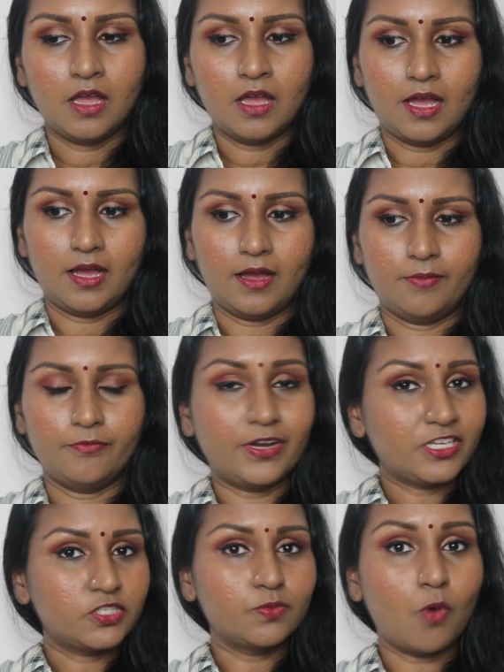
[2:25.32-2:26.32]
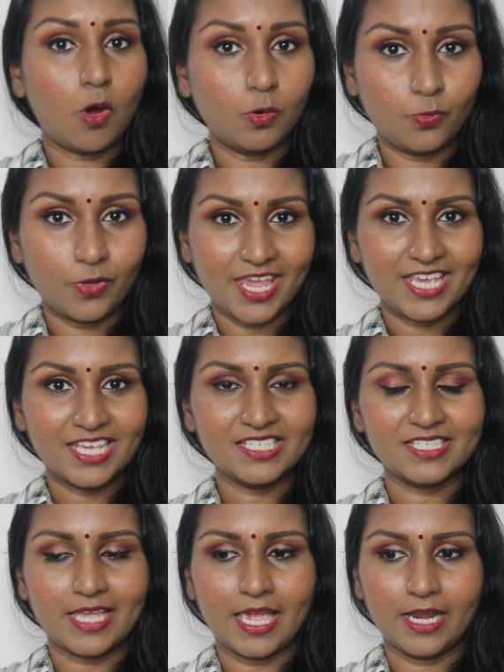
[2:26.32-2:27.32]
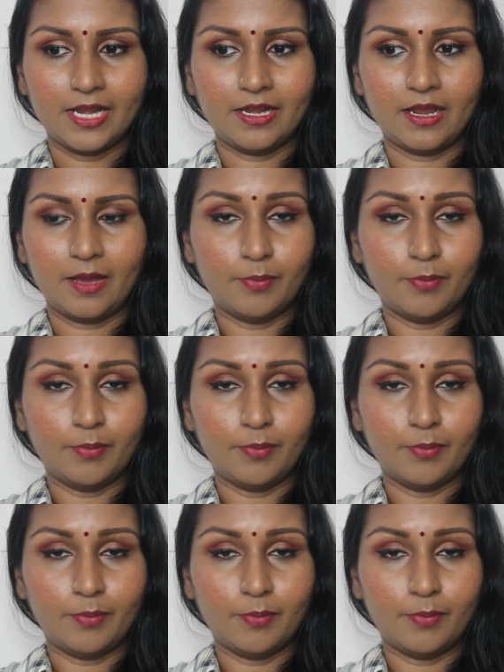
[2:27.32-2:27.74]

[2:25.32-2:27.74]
uh, very small waist and